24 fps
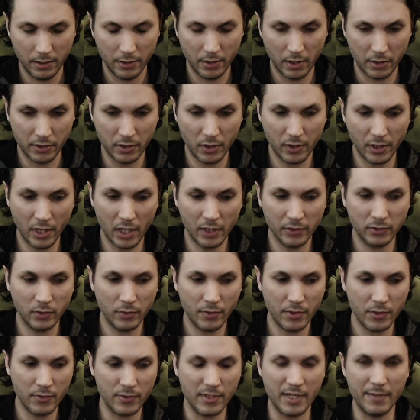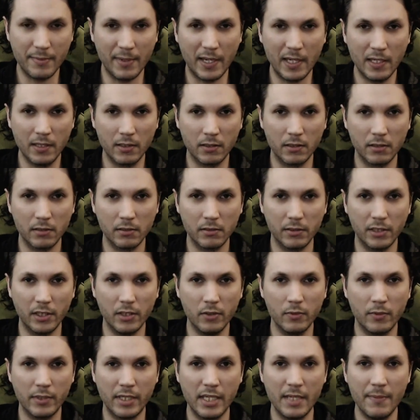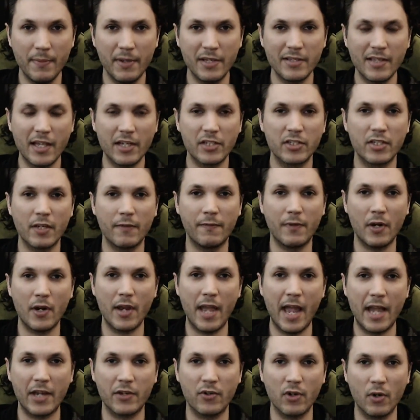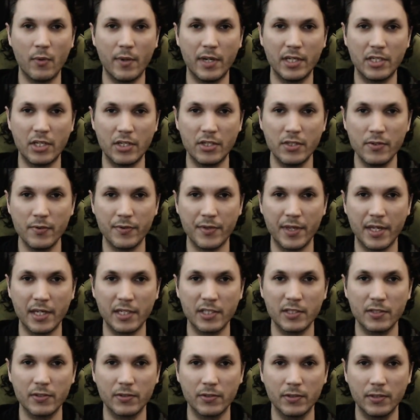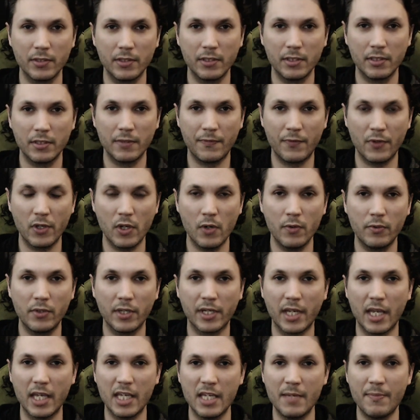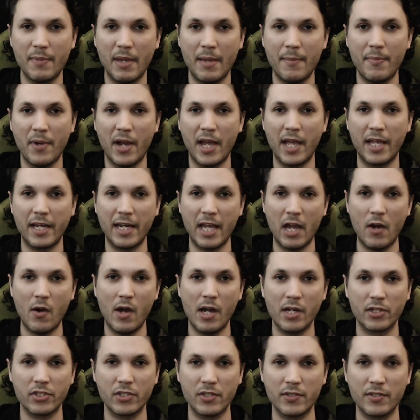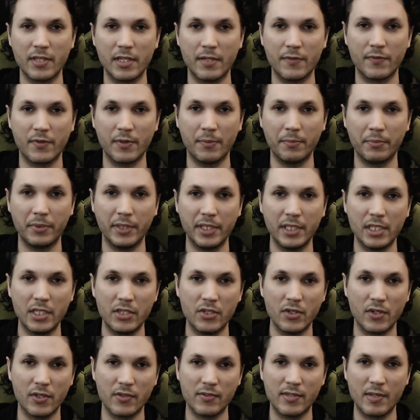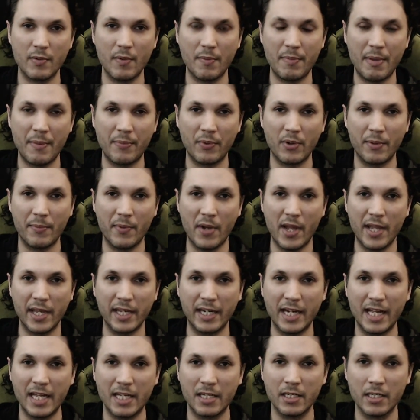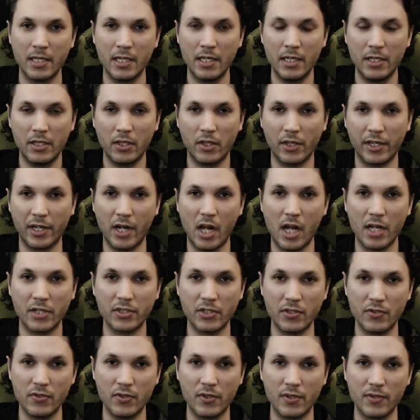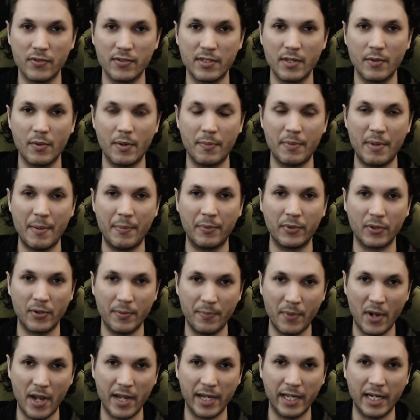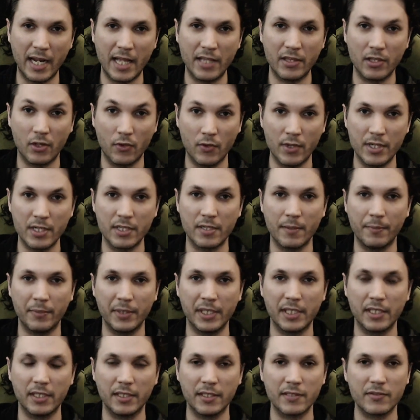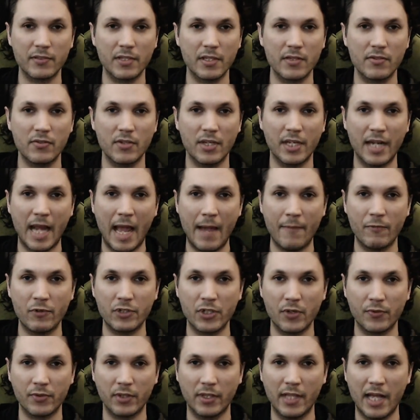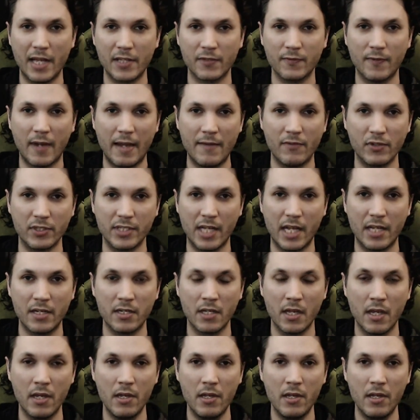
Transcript: you could also use eBay. eBay is actually a very accurate way to do things. If you go and look at eBay Buy It Now auctions that have completed, you can see what people are buying it at. Look at auctions, you can see what people are buying it at. The green completed listings, you can average out the last 5 or 10.